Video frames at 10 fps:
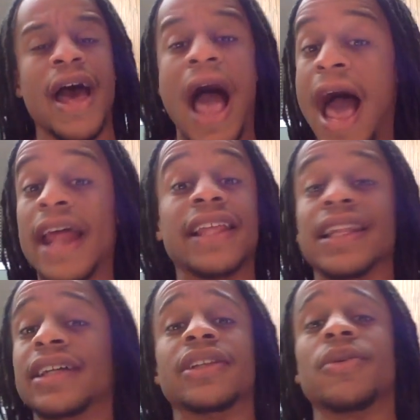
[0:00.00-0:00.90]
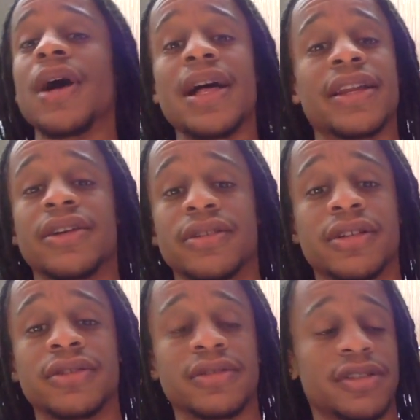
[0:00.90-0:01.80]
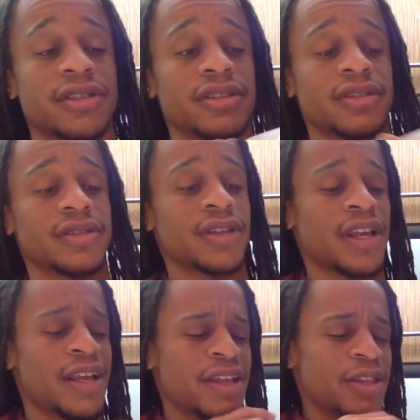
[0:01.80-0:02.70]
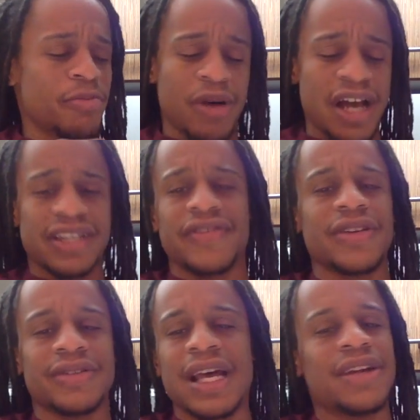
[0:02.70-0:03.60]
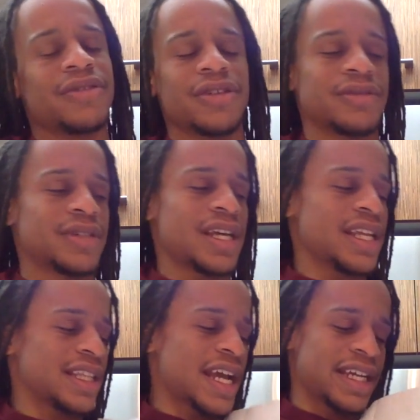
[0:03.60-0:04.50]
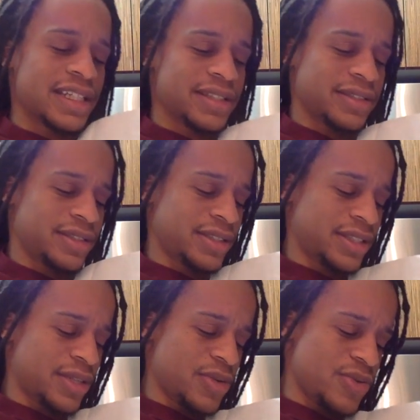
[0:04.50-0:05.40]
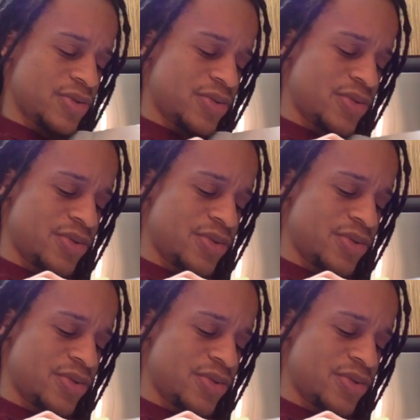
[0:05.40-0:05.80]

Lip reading: I didn't like the quality on those. The box felt. I don't know. I didn't like it. Ooh.